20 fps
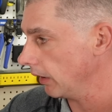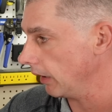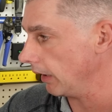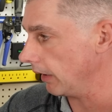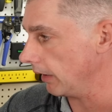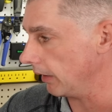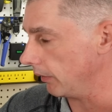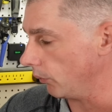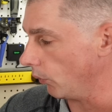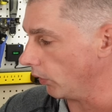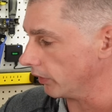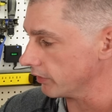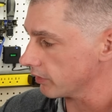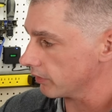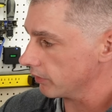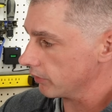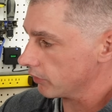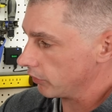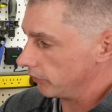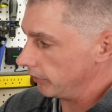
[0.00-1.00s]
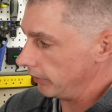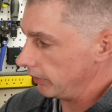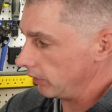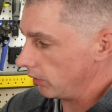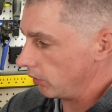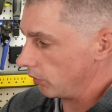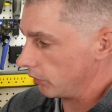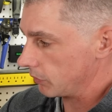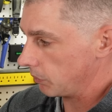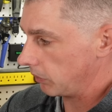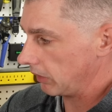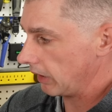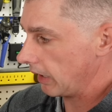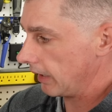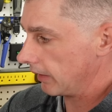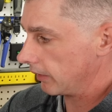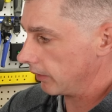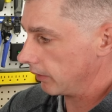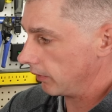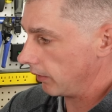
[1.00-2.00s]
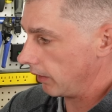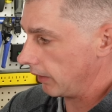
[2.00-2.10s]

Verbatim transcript: And once the screen goes black,